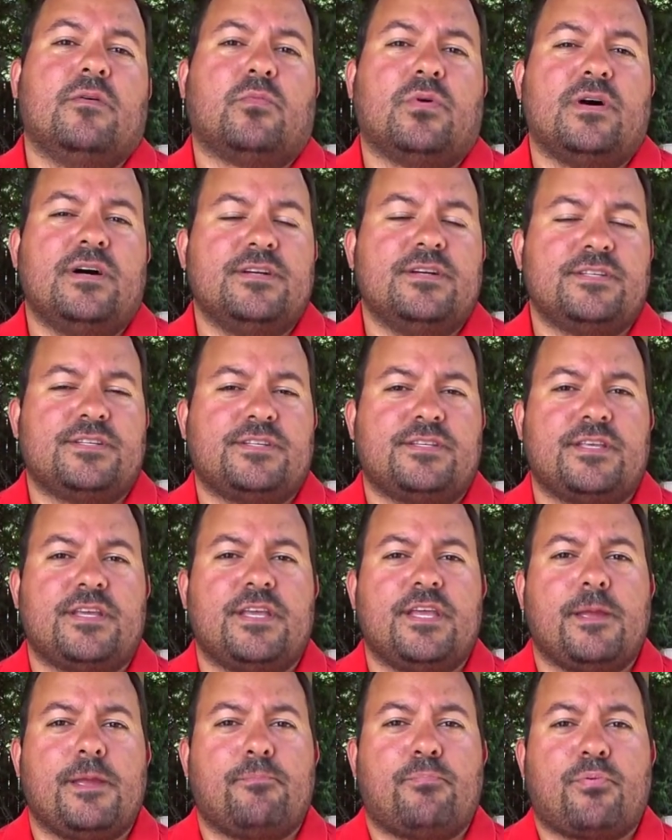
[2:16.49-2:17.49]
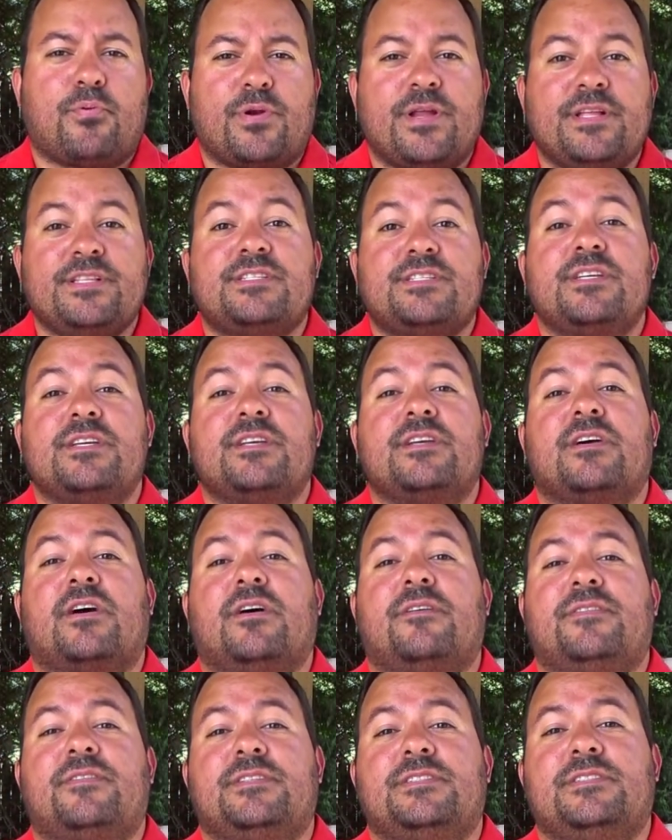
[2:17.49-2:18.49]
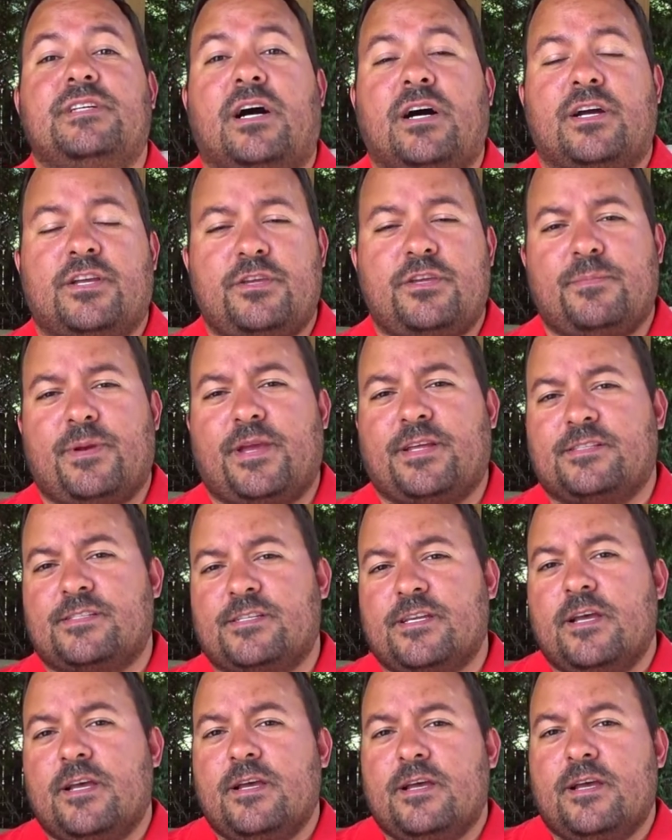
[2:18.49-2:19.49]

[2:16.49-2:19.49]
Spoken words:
was the printing of a document.